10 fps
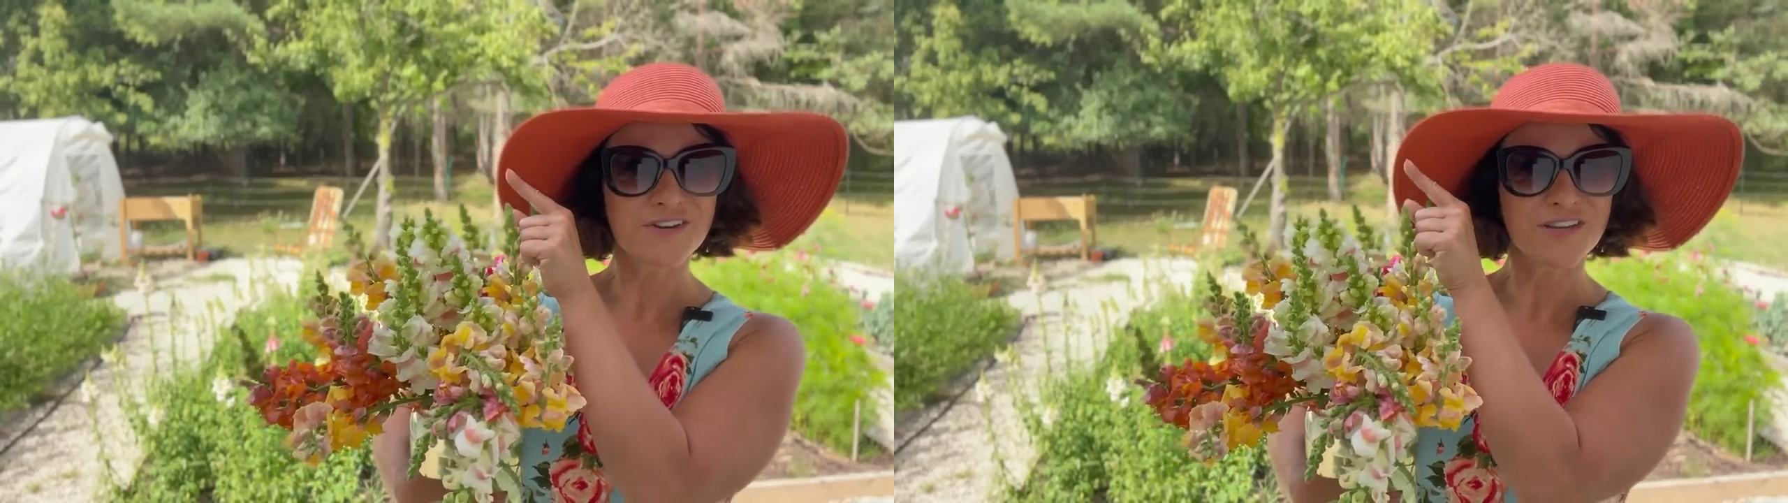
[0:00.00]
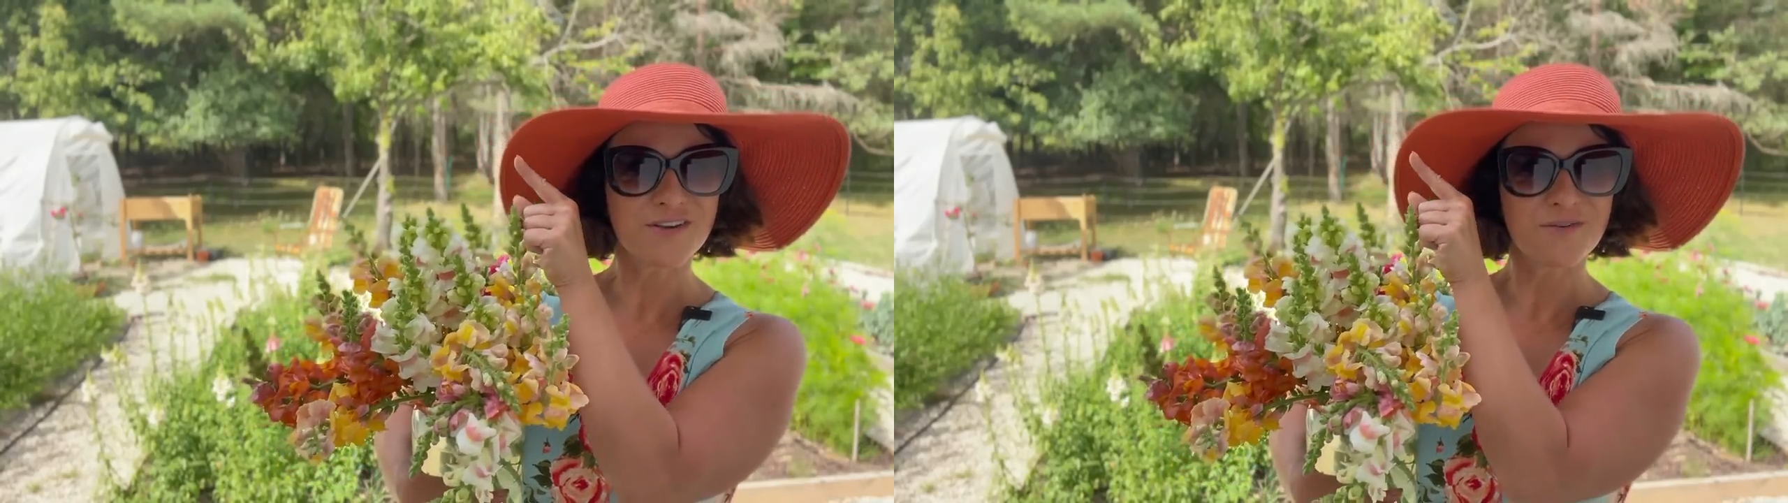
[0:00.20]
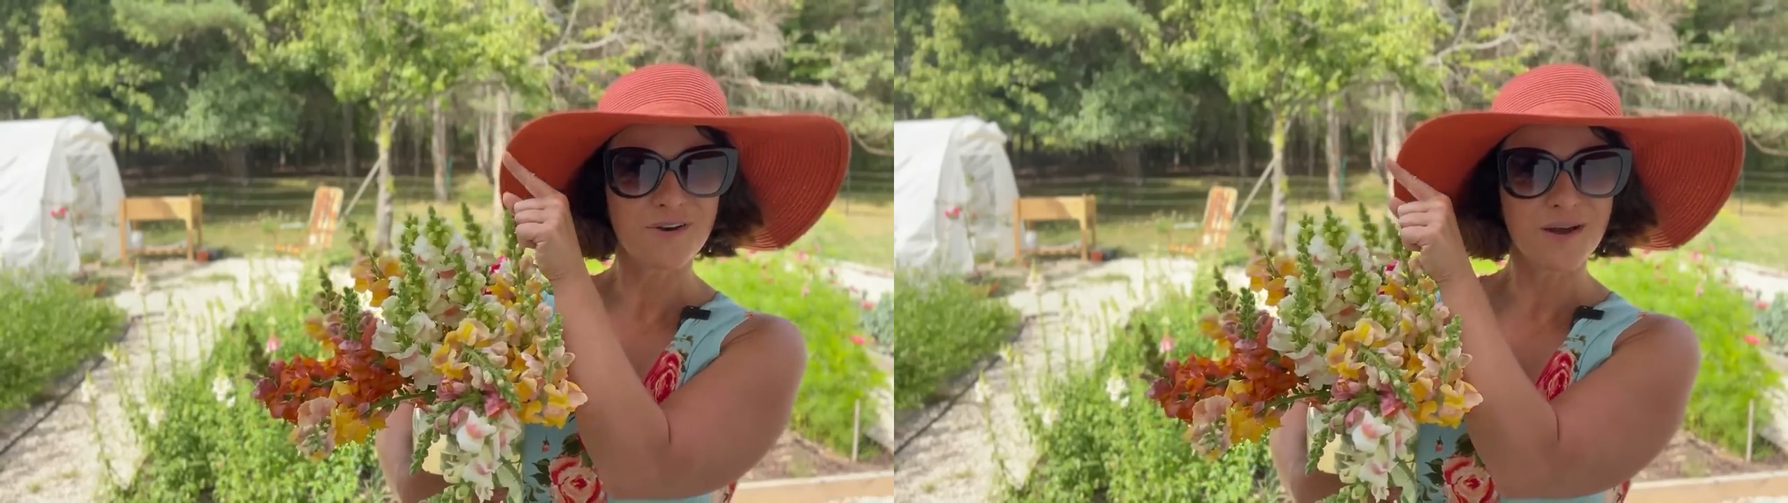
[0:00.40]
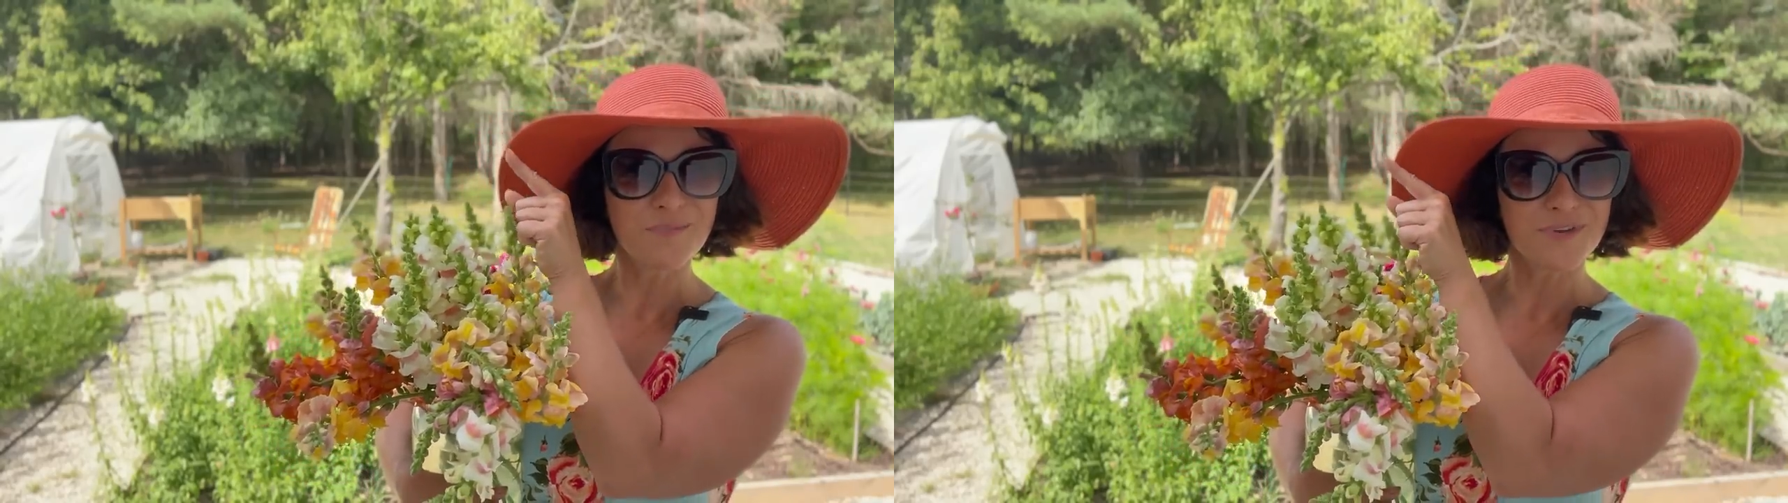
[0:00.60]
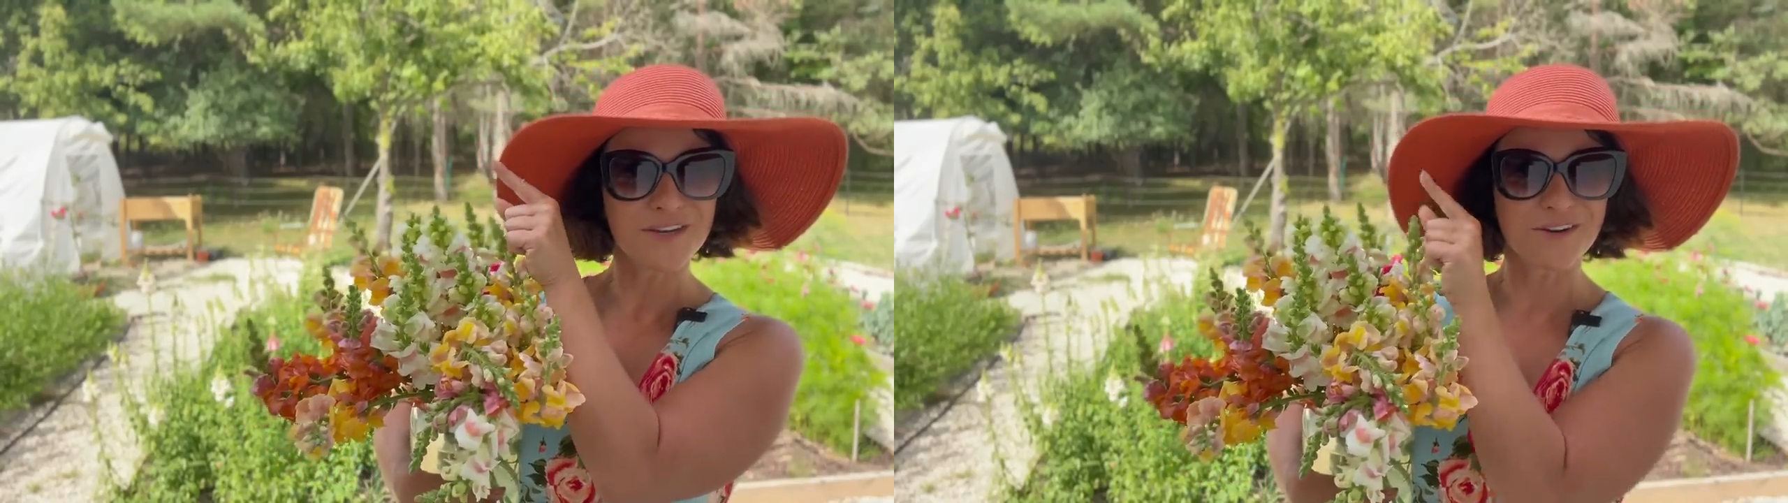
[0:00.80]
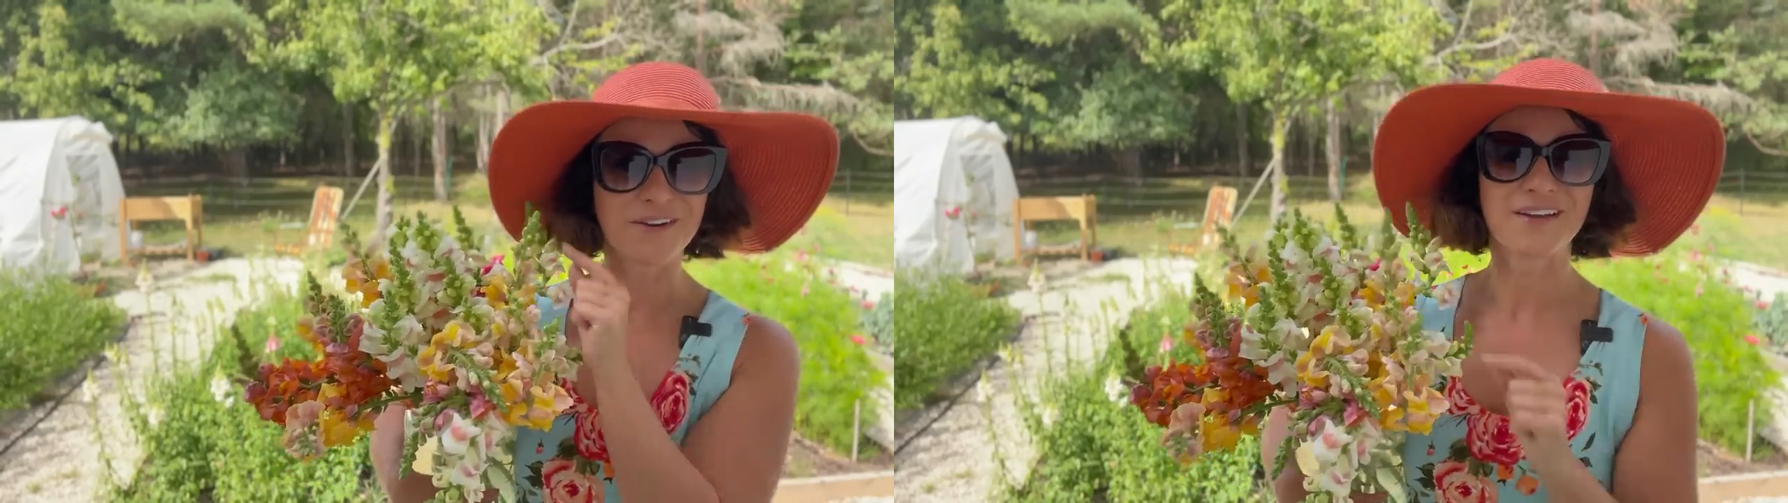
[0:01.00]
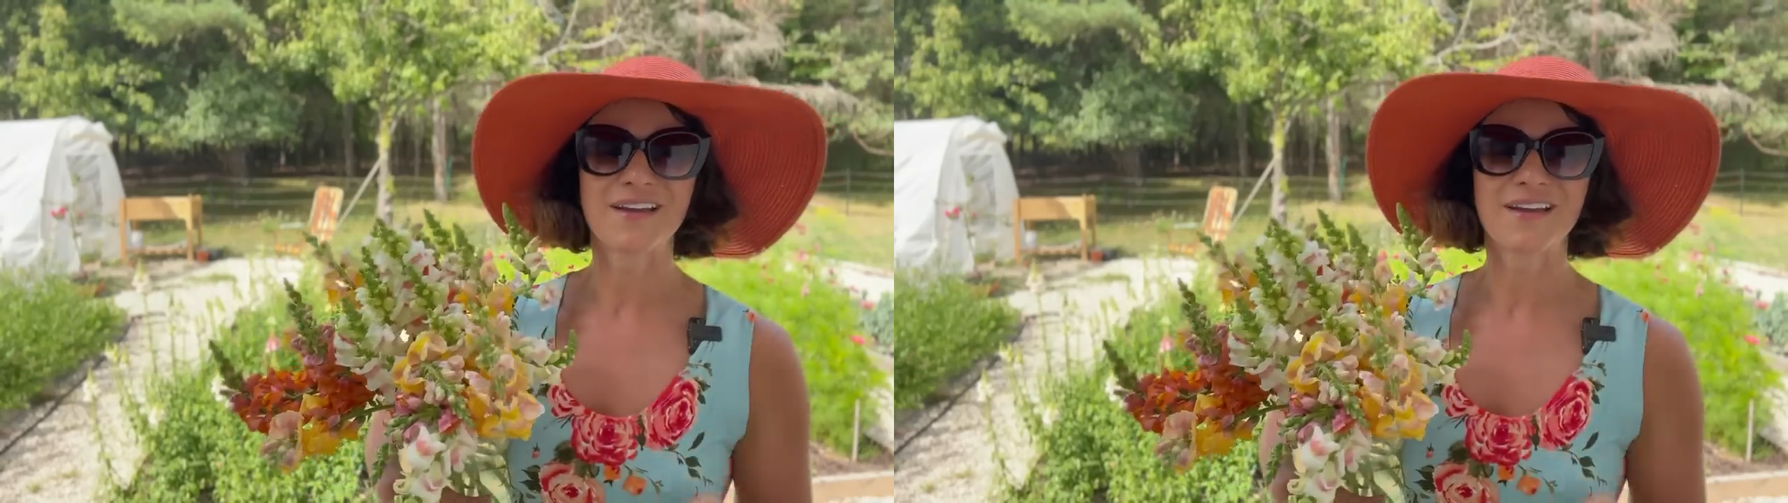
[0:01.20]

video up here,